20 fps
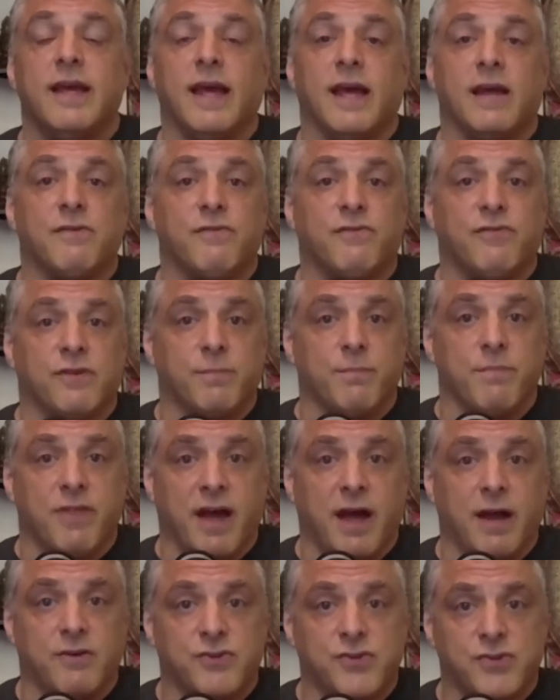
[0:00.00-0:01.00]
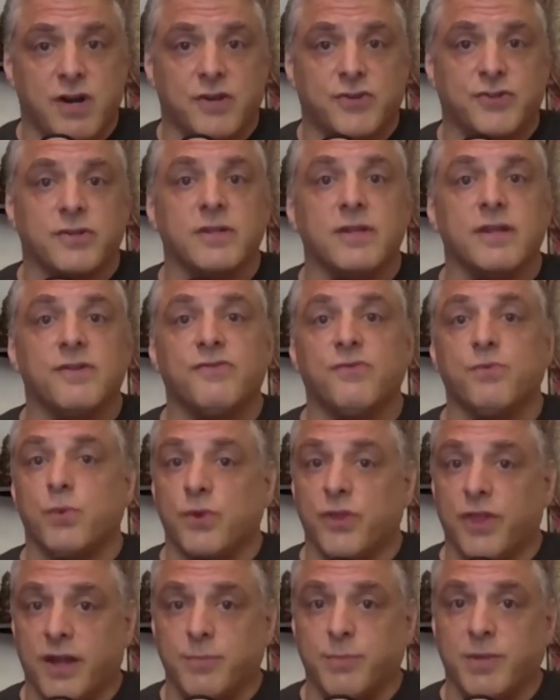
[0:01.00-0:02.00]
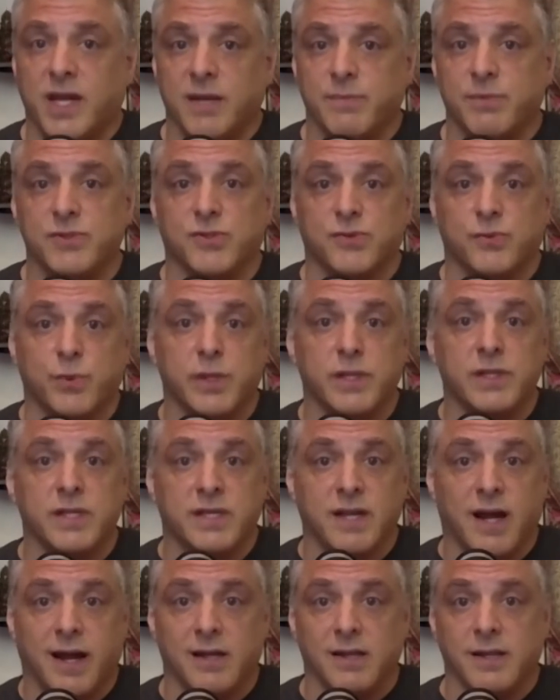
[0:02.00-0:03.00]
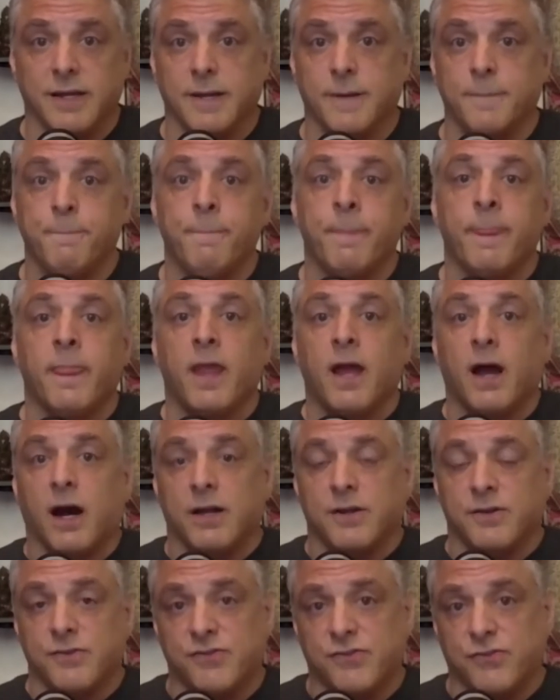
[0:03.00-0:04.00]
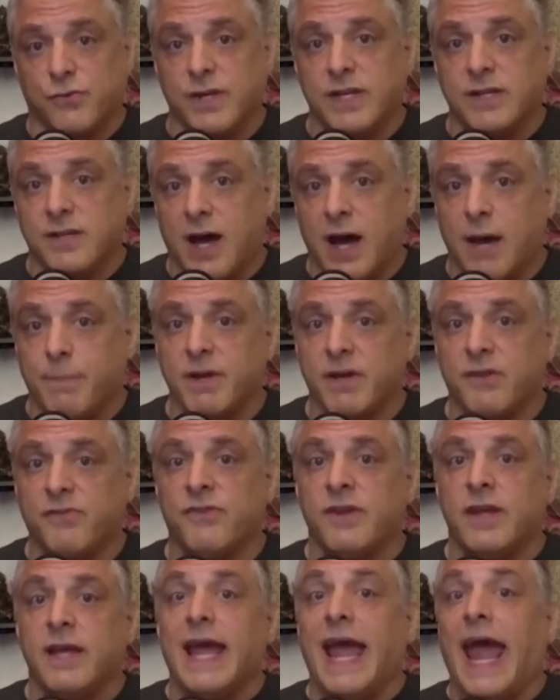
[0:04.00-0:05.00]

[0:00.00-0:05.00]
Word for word: And from that structured list, we'll then be able to really dial in on discrete topics